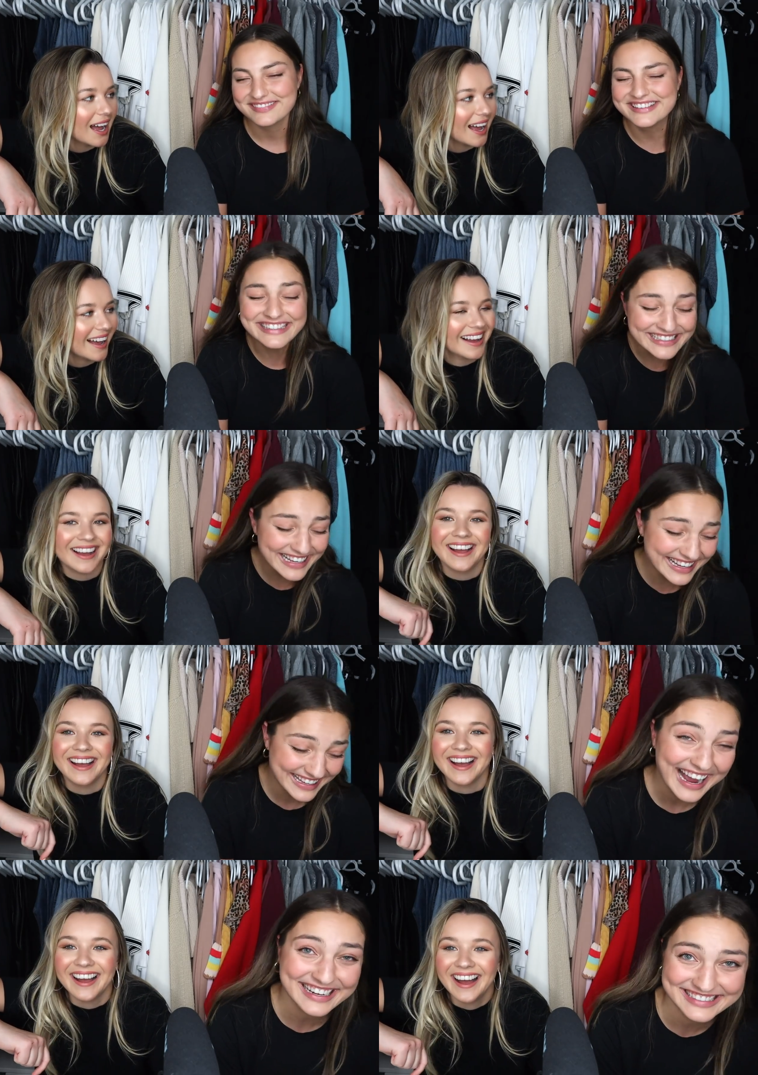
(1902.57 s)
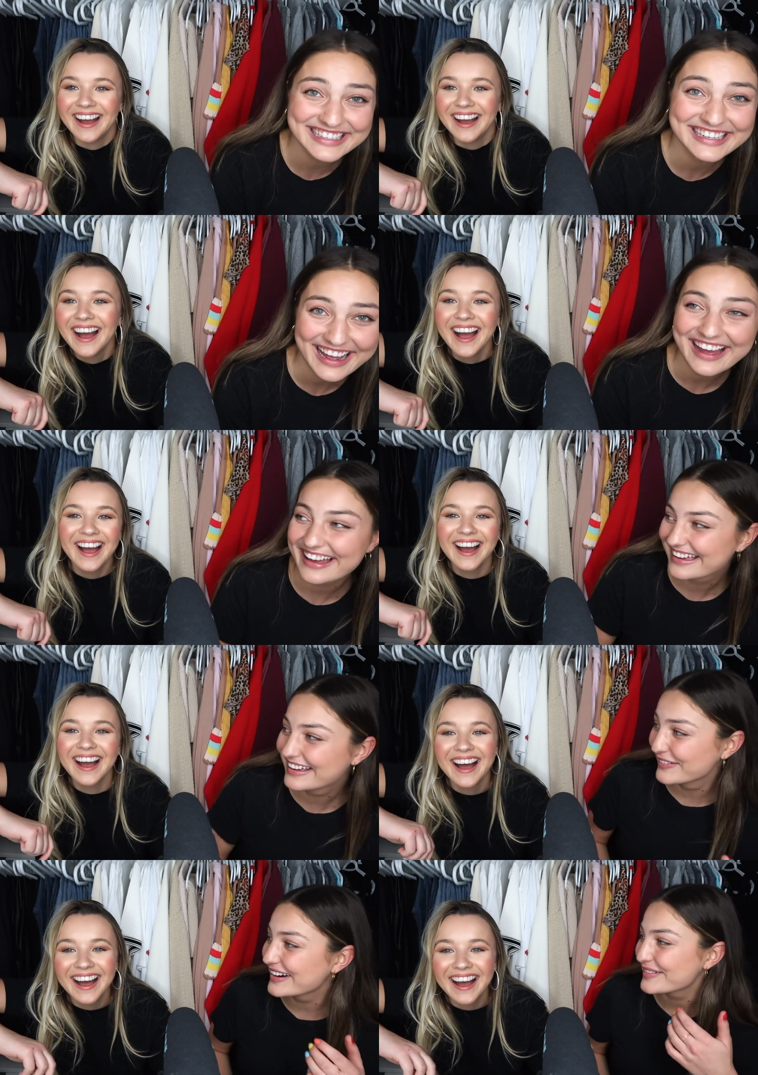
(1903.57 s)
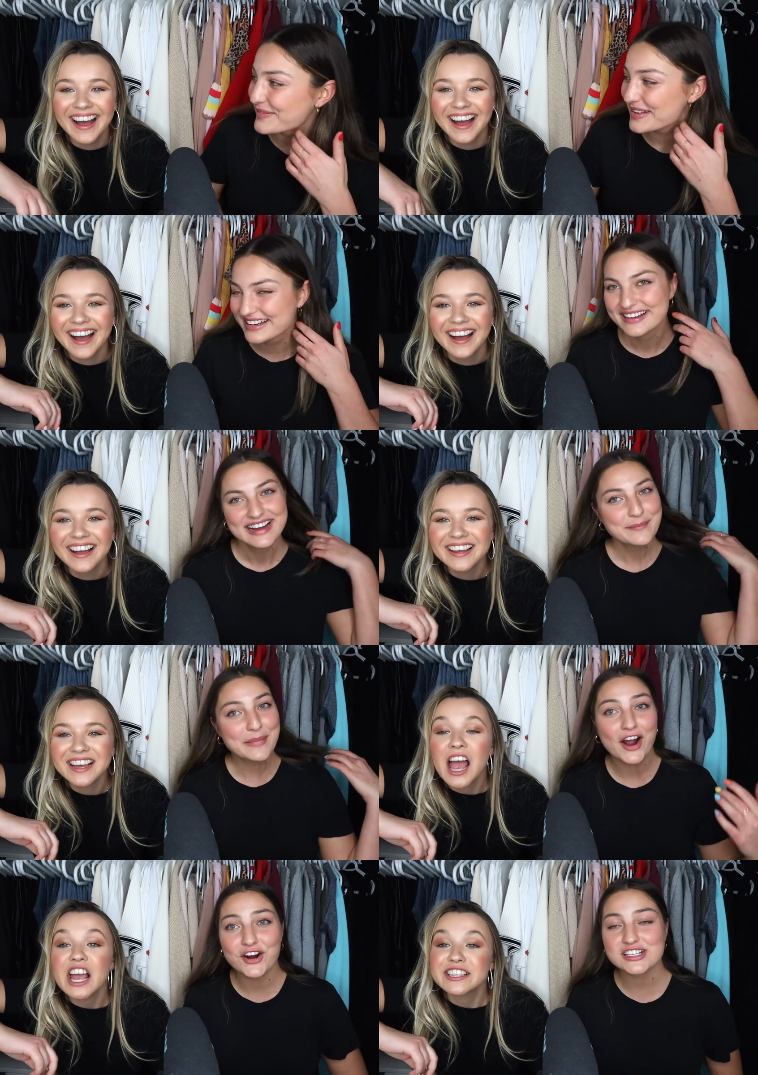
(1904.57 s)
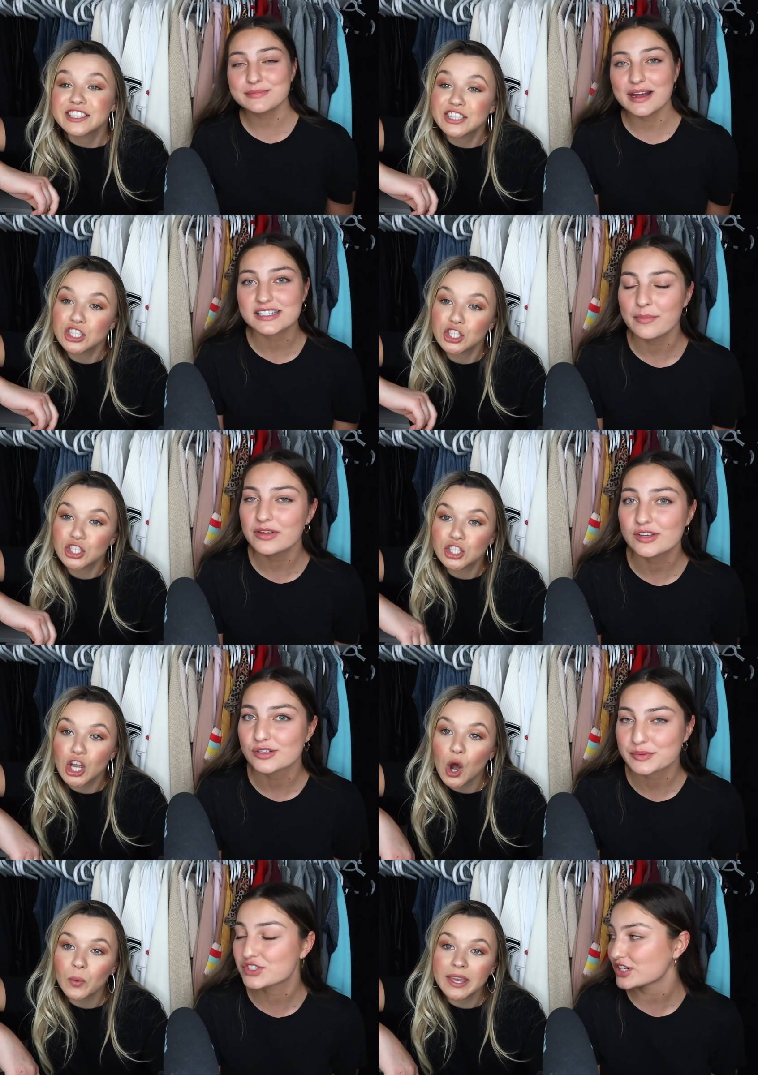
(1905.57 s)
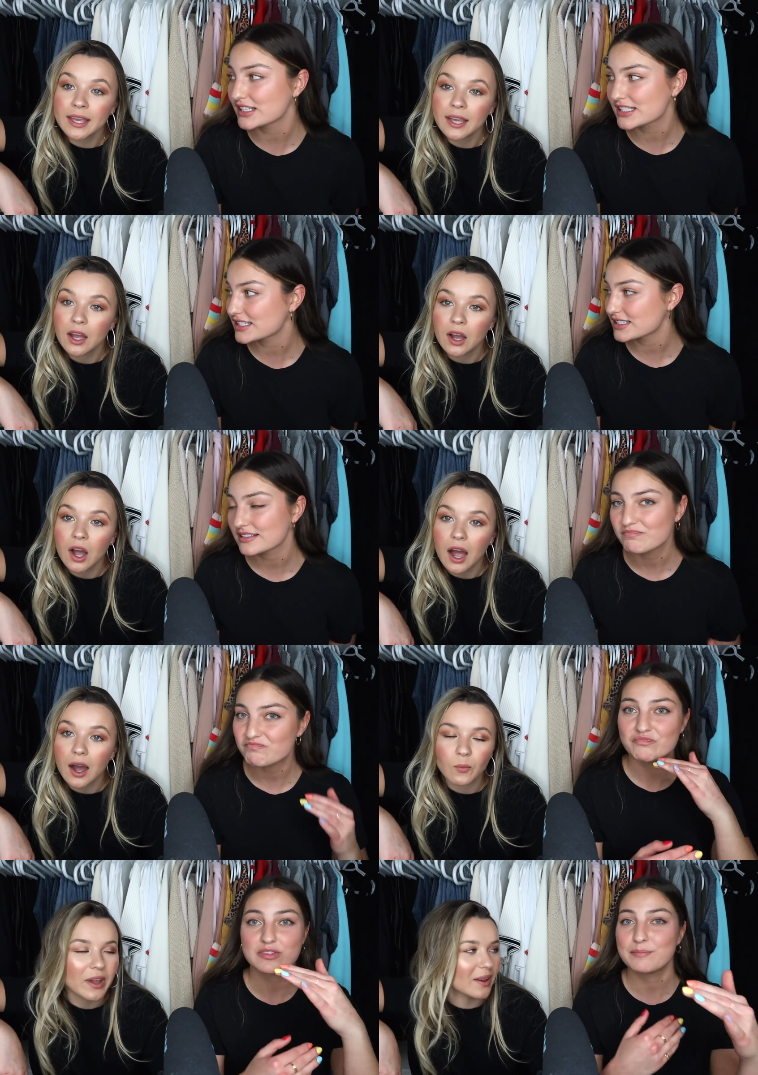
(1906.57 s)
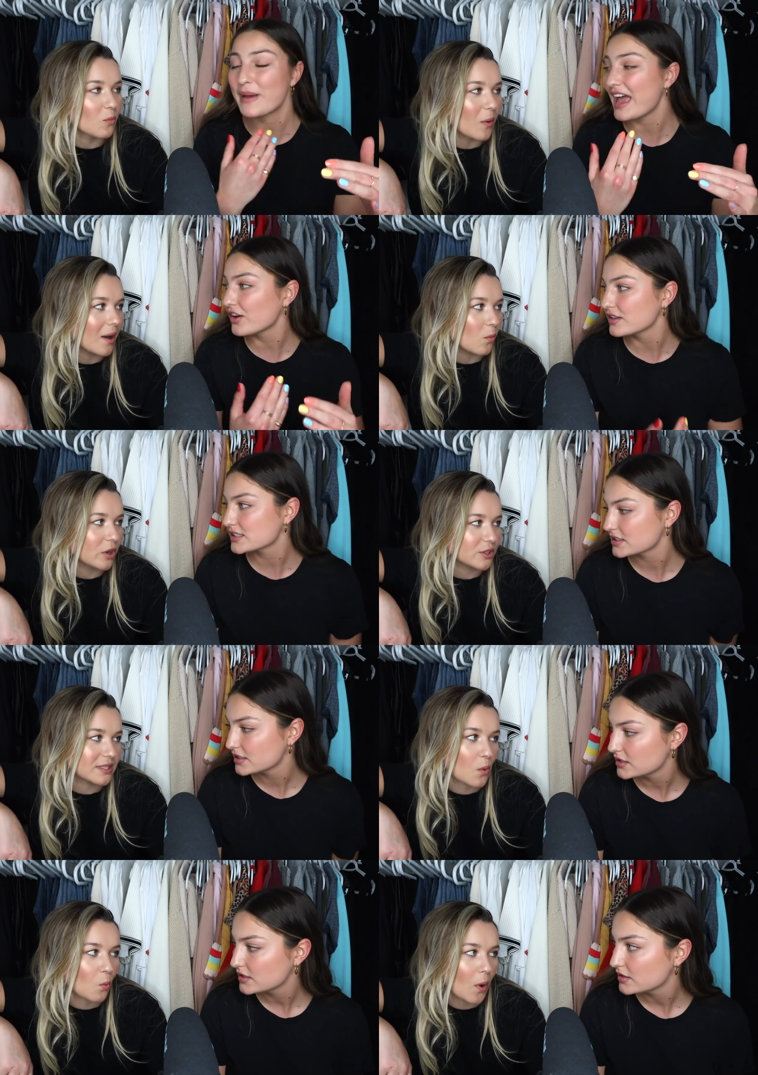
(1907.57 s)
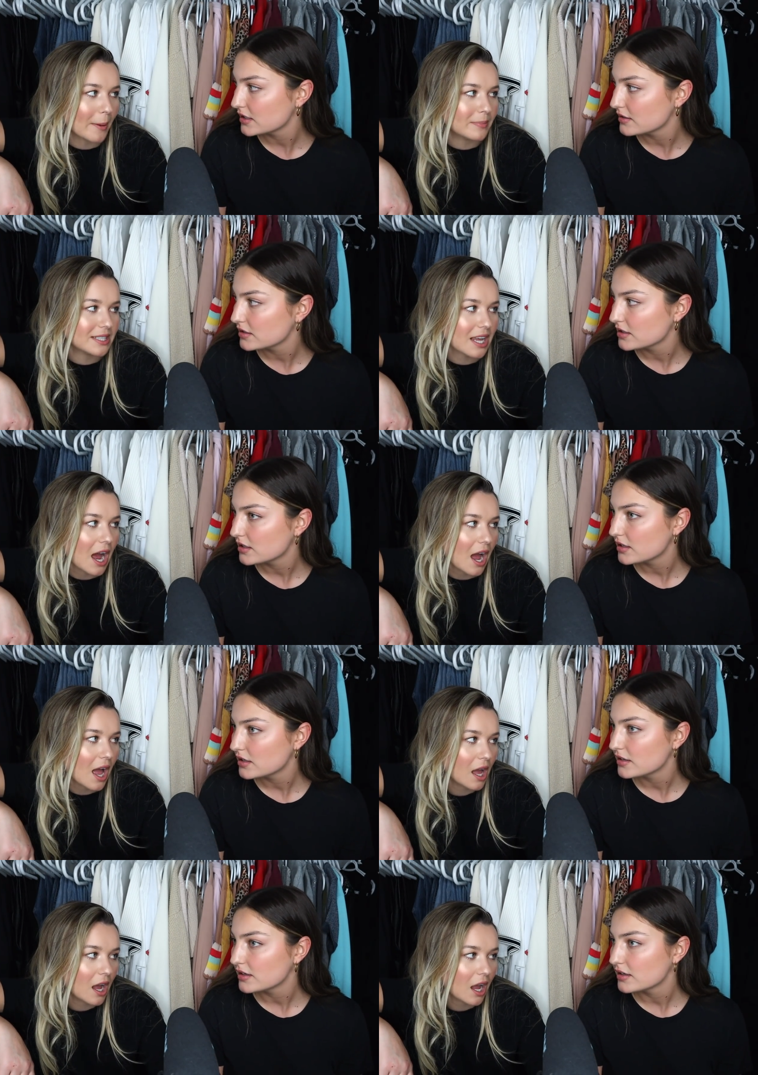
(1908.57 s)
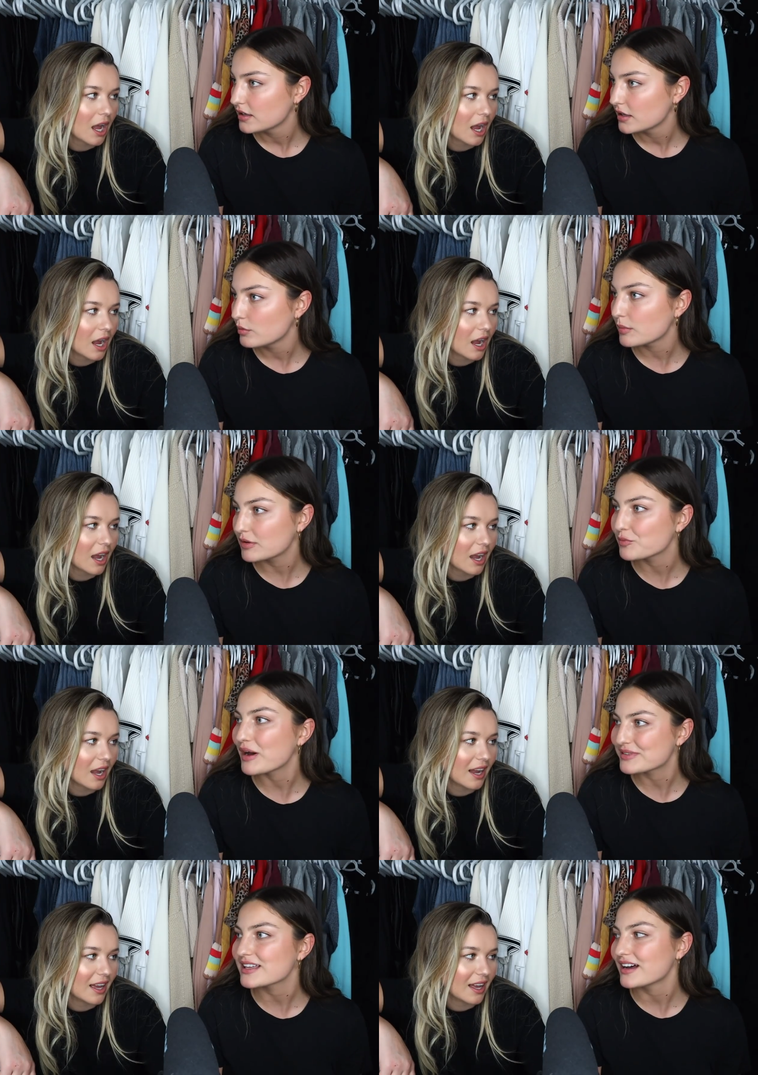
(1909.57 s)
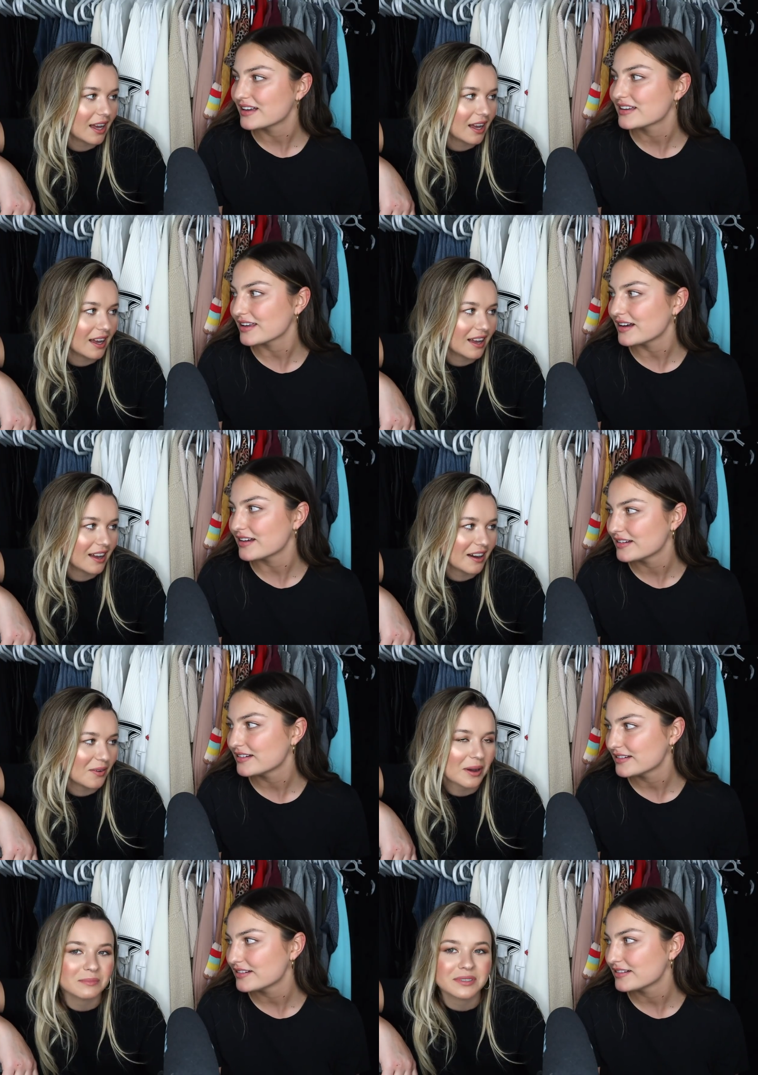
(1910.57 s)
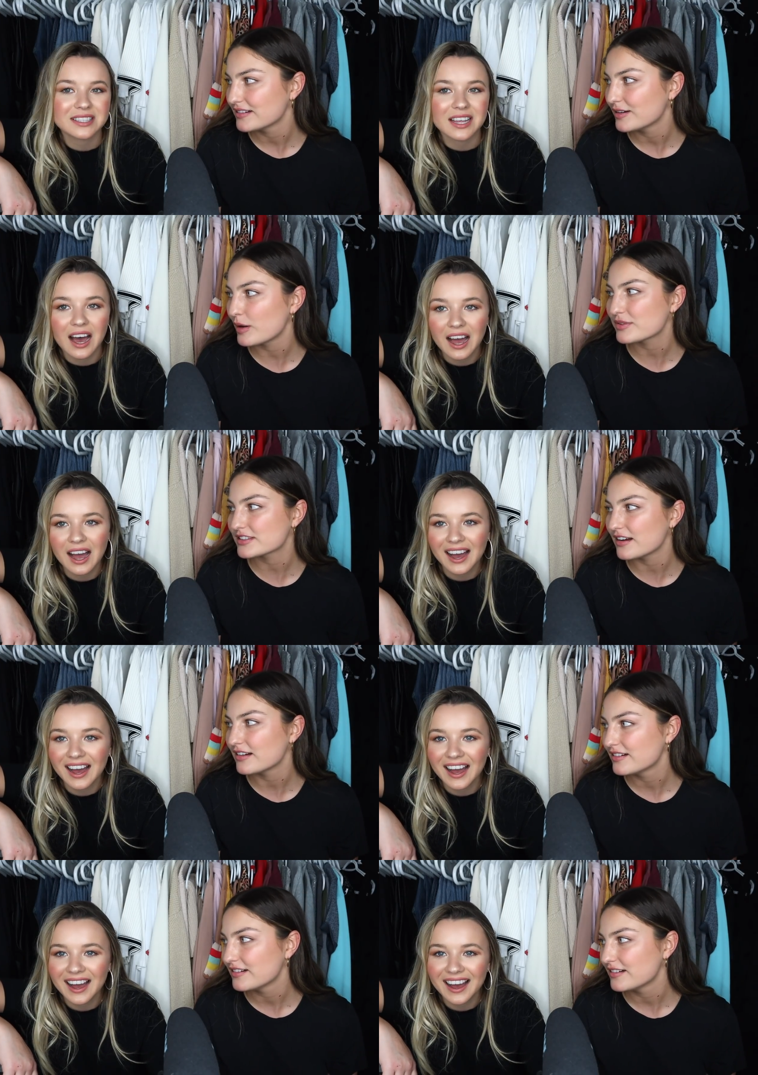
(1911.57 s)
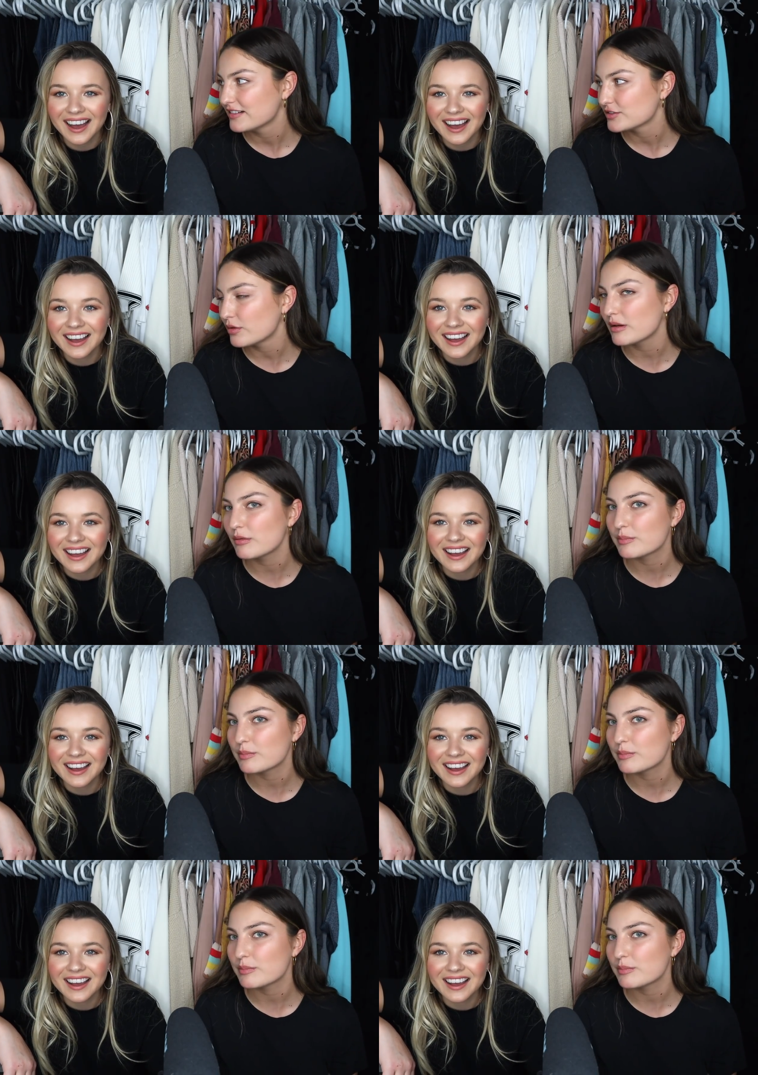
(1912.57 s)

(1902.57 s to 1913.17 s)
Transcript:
Speaker 1: Actually, yeah, it would have been. My R's and my W's Tawi? were just
Speaker 2: wait mangled. Would you say Webster?
Speaker 1: Would have been Webster. Yeah. Webster. Webster. Torri